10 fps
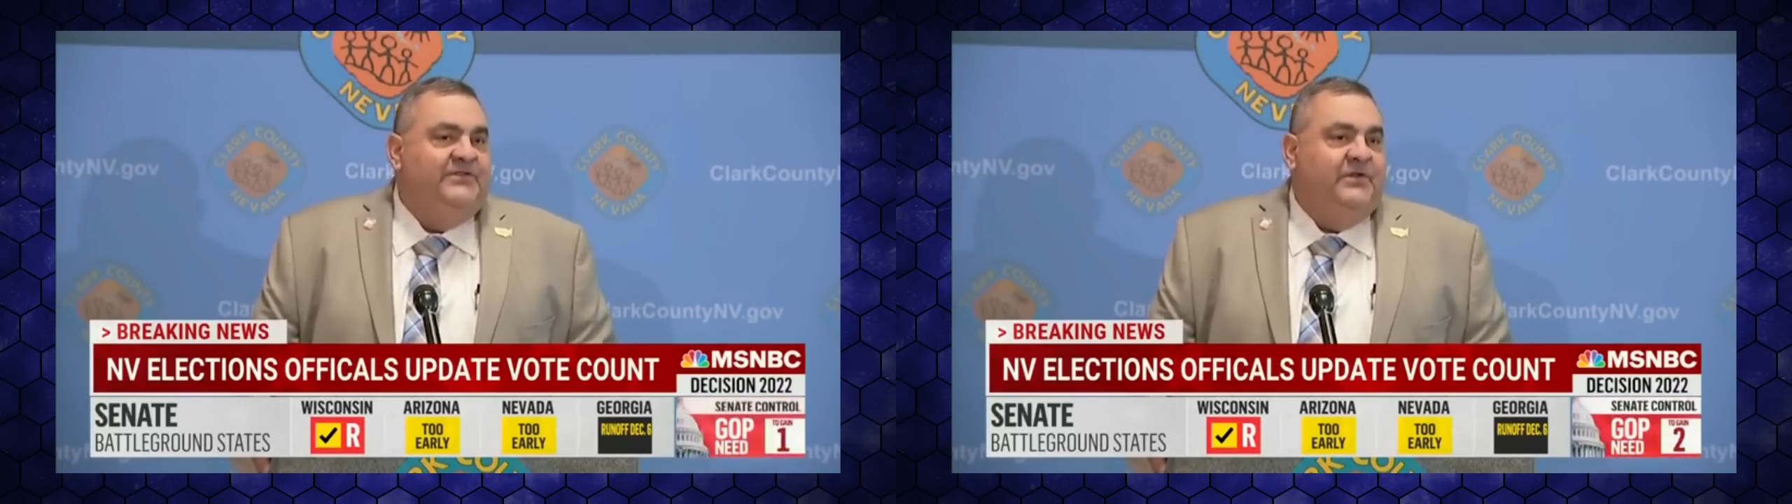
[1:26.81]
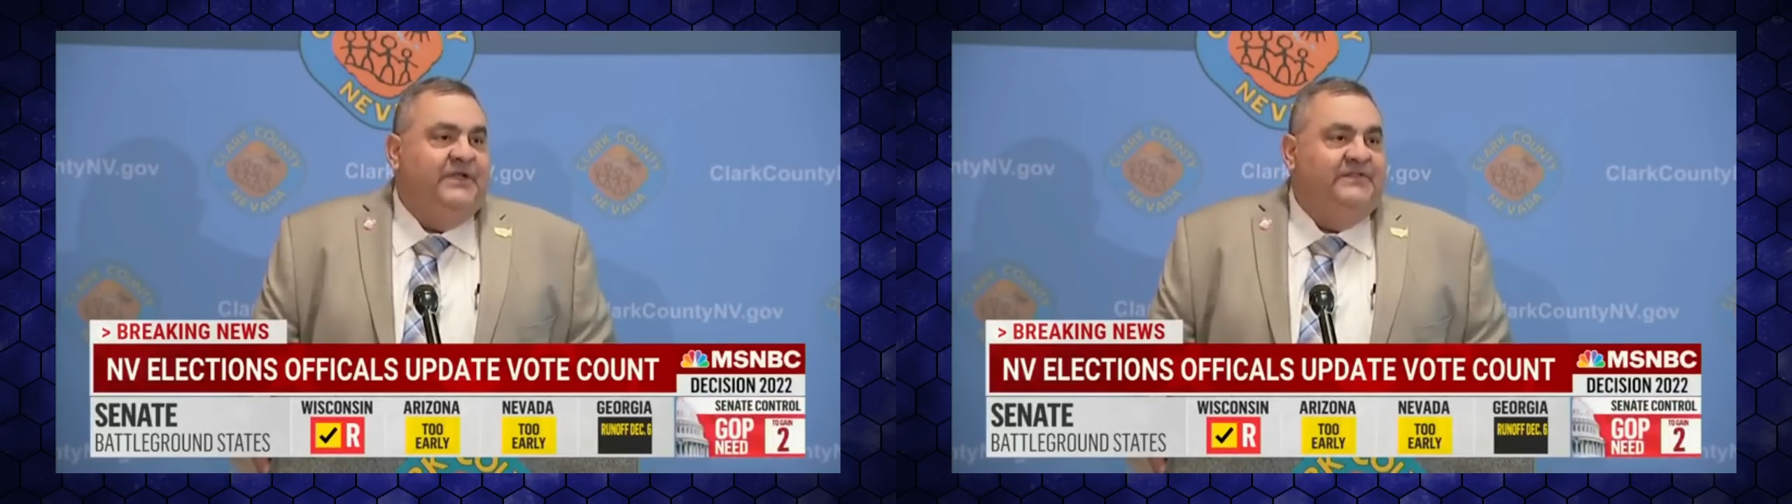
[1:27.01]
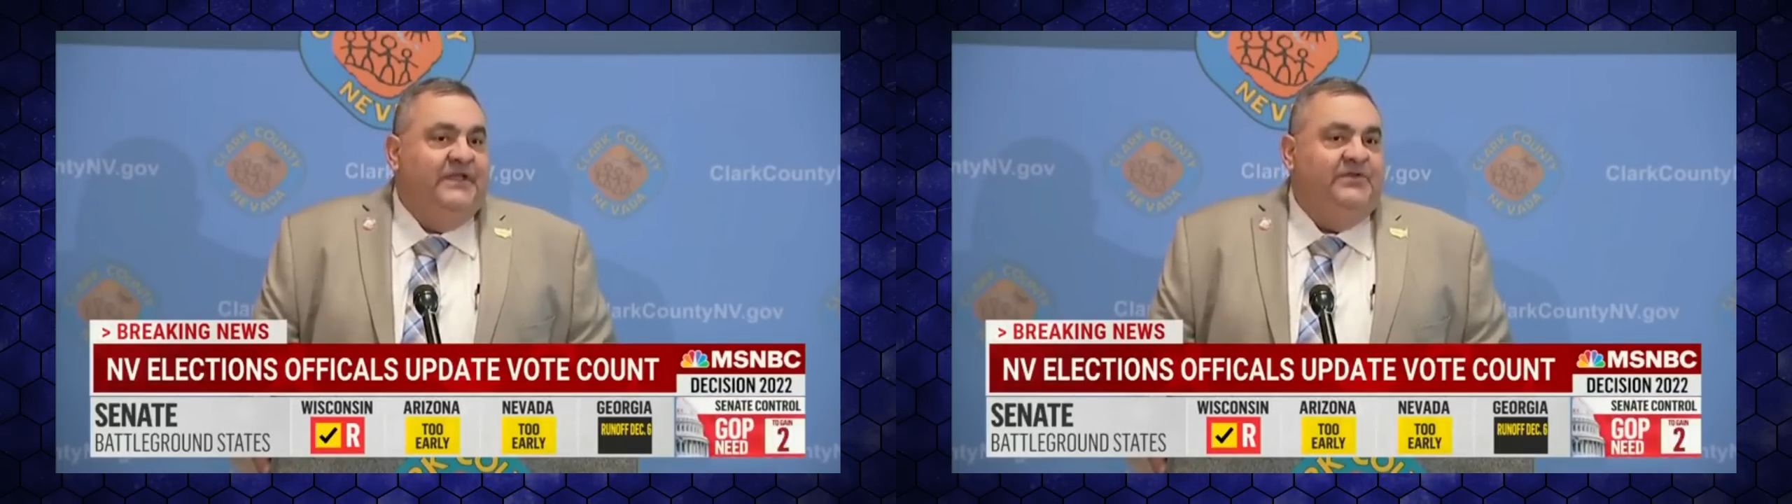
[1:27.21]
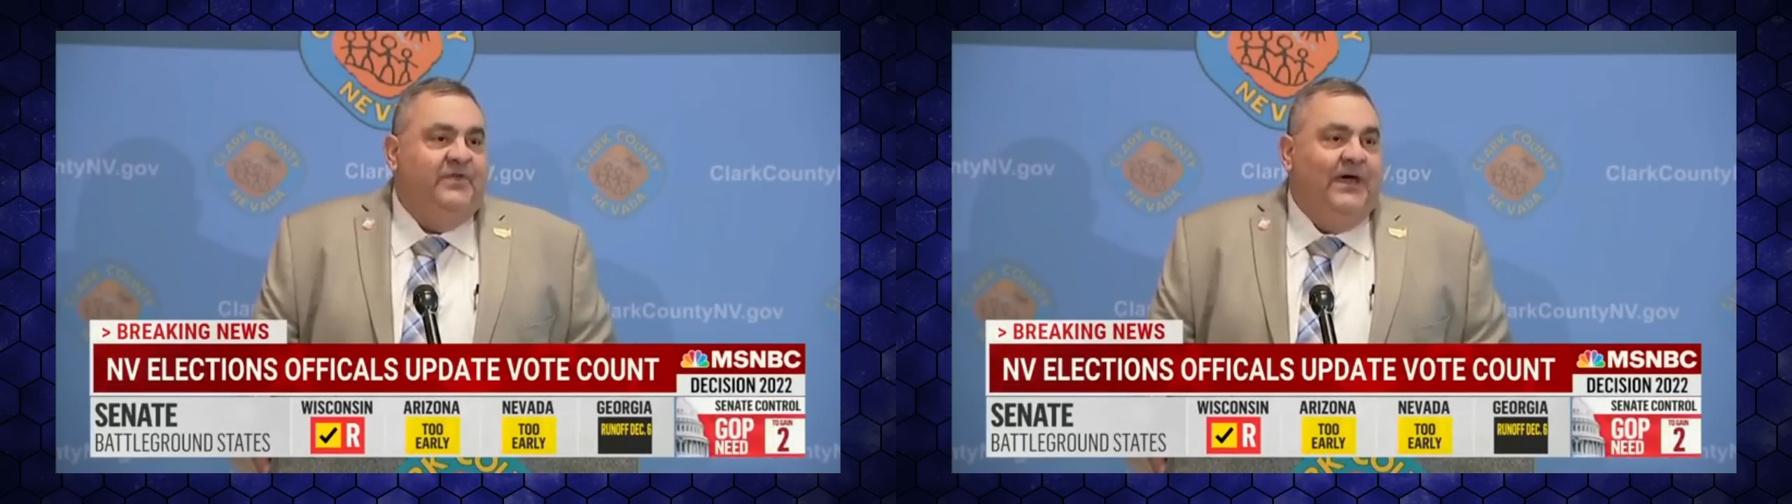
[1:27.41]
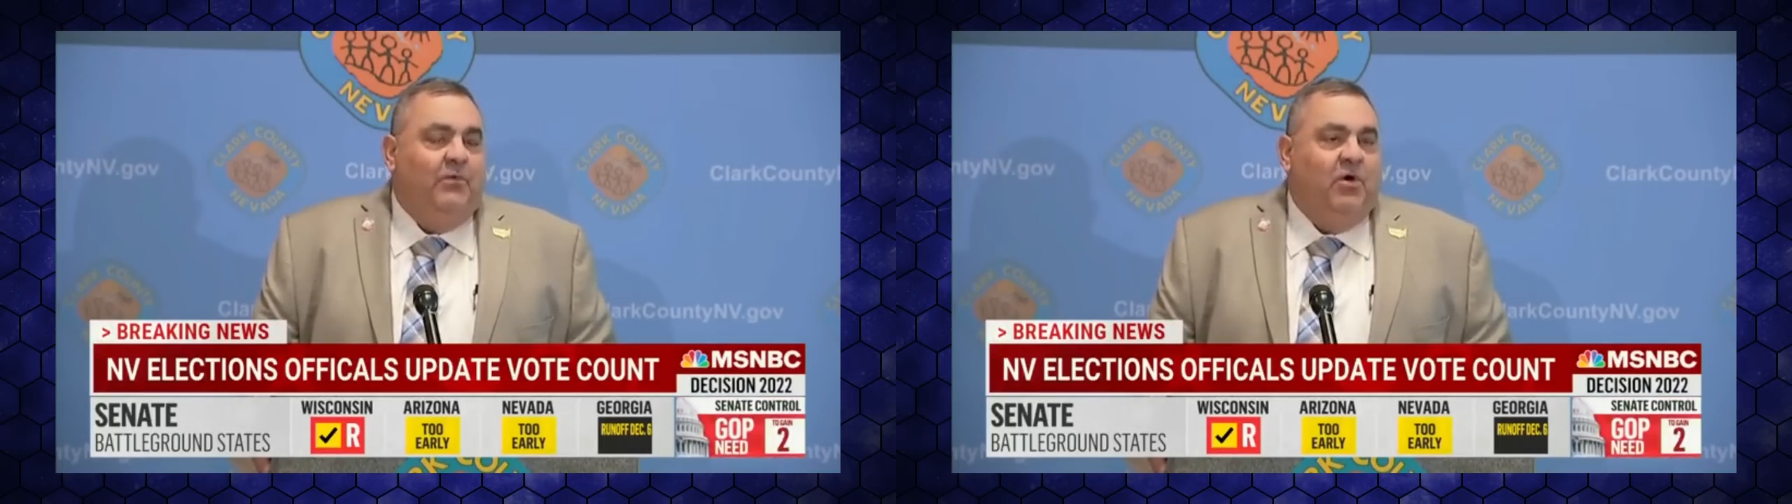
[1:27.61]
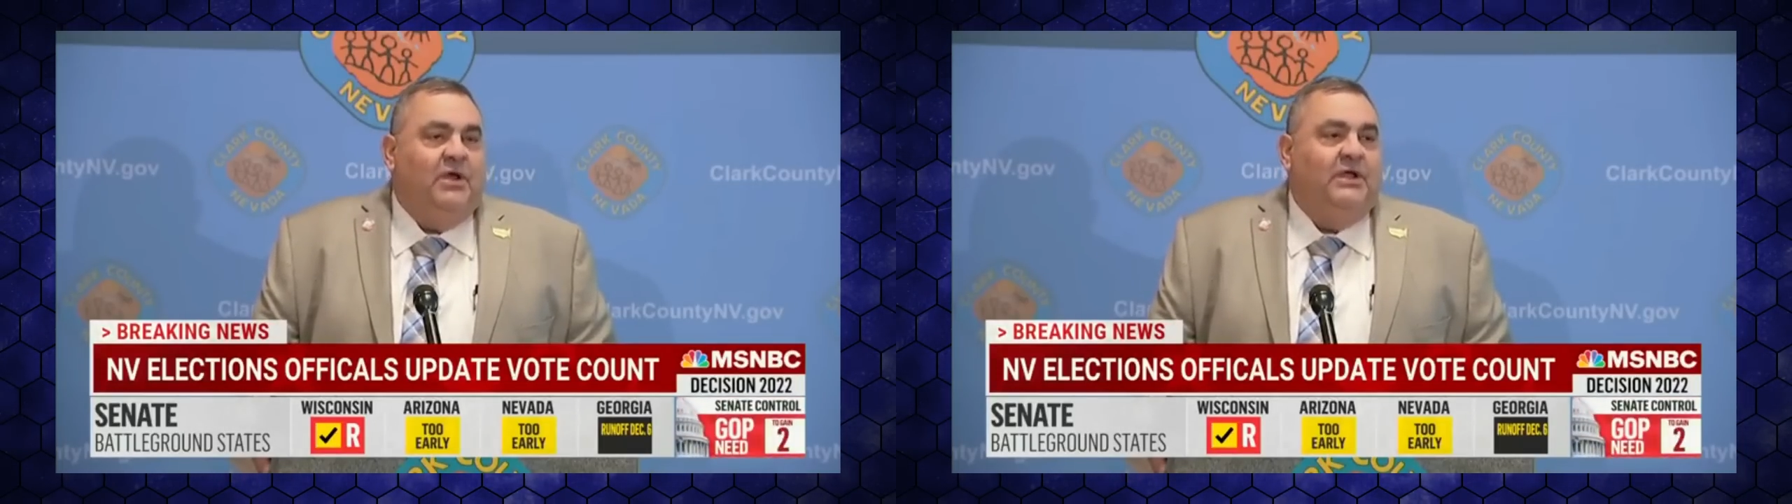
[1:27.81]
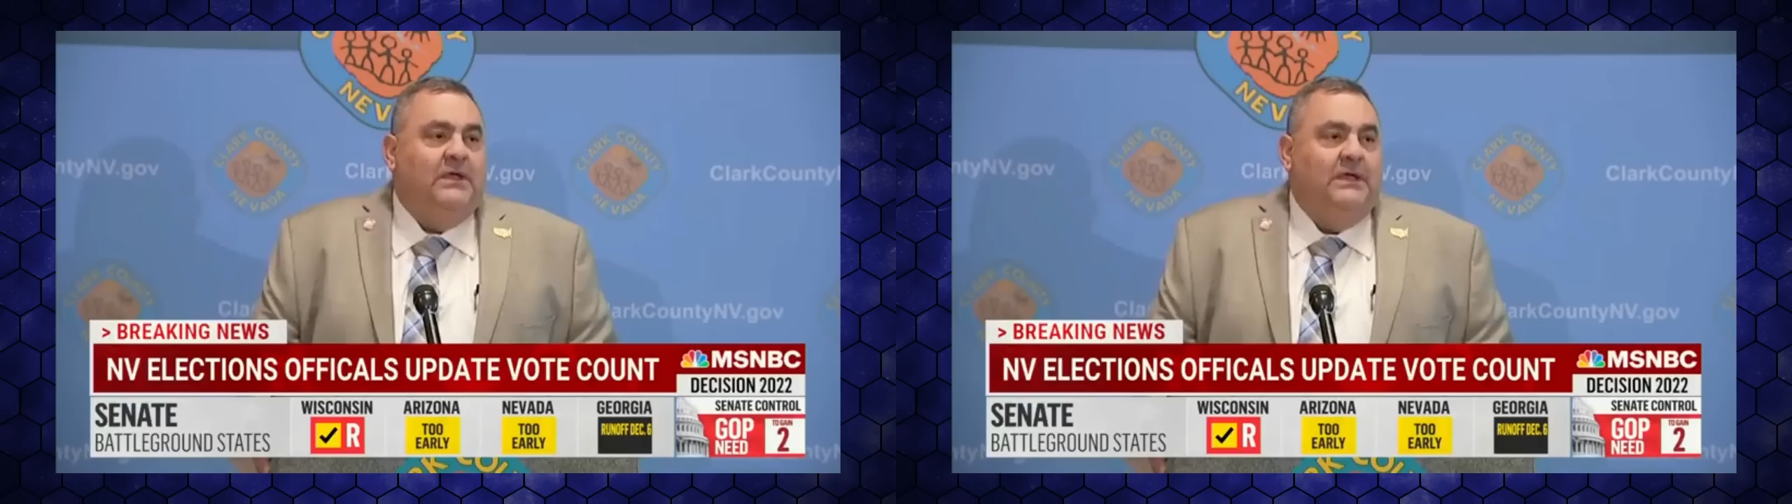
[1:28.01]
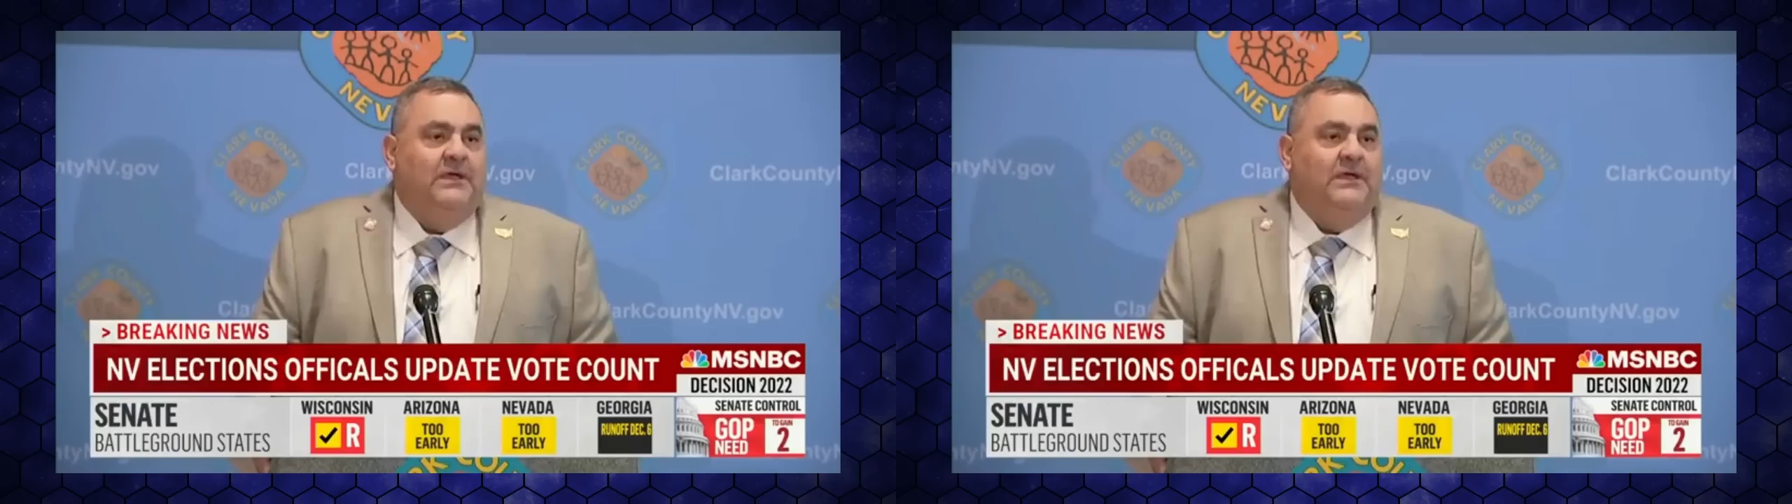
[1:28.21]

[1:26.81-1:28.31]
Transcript: to continue that work.